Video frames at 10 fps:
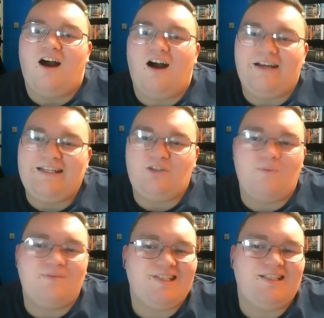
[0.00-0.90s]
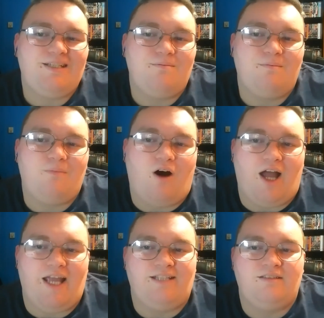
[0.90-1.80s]
I don't particularly
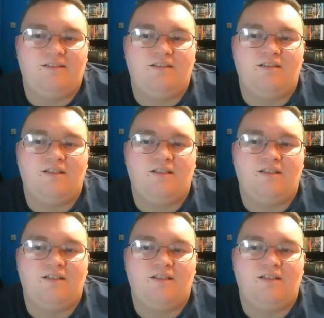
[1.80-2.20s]
mind